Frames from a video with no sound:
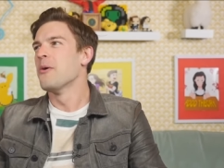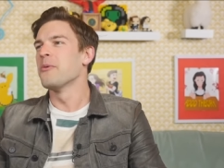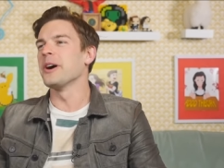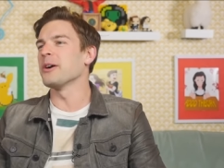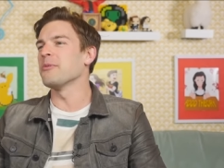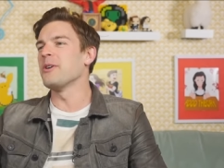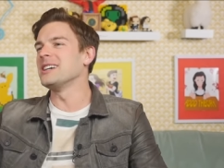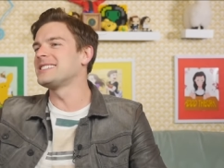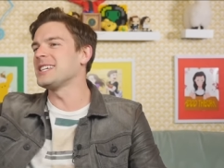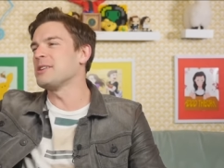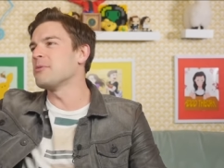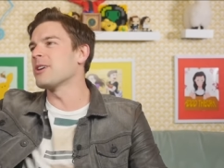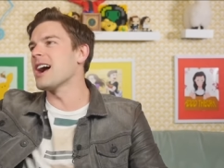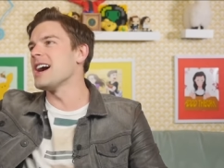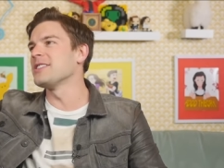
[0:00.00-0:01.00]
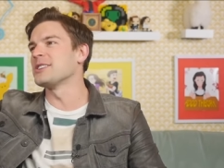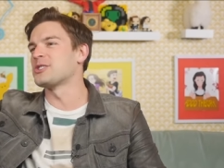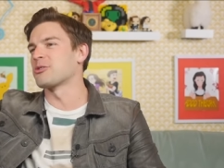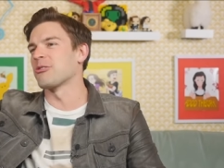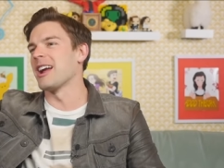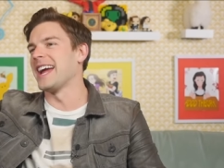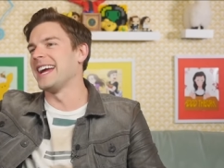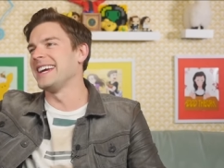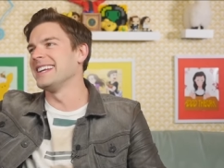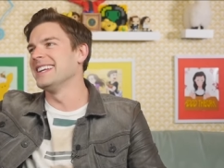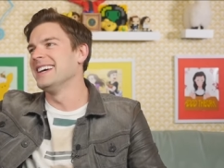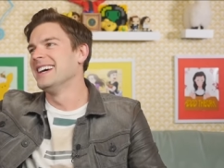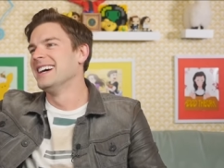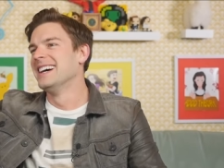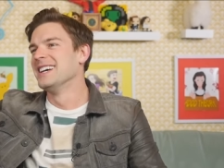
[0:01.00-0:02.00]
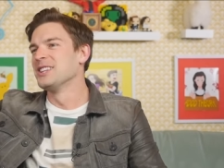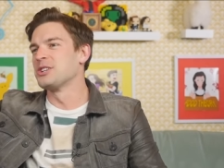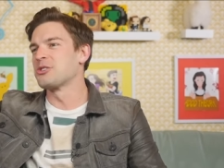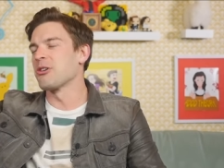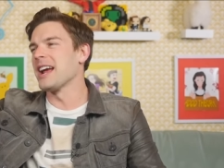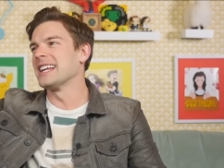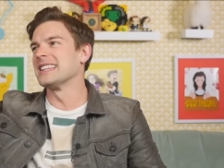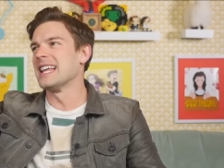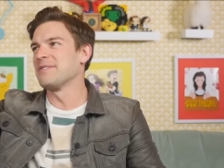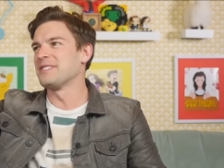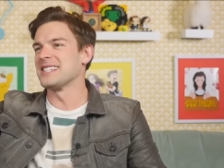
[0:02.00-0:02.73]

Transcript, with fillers: we're, don't. see, okay. we're on the train the train left the